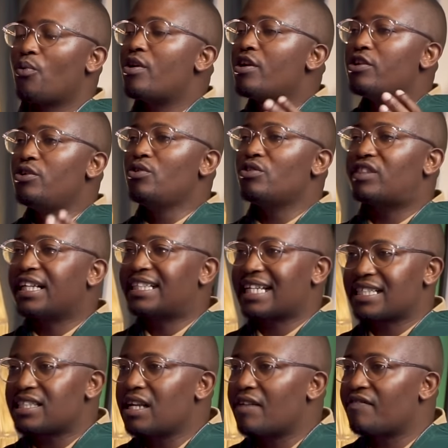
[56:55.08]
We're a youth that
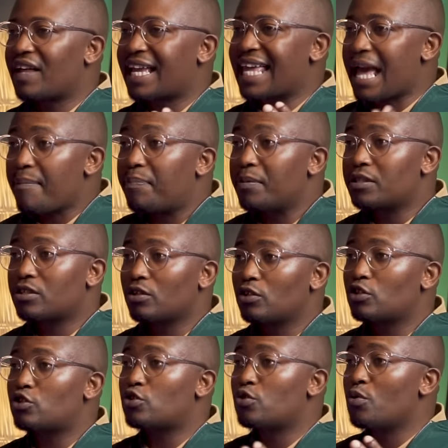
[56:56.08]
doesn't have the
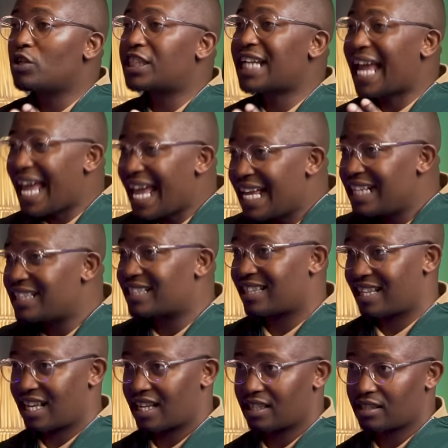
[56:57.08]
capital to change
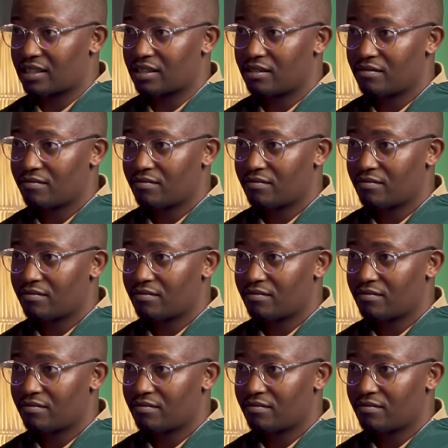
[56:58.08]
things.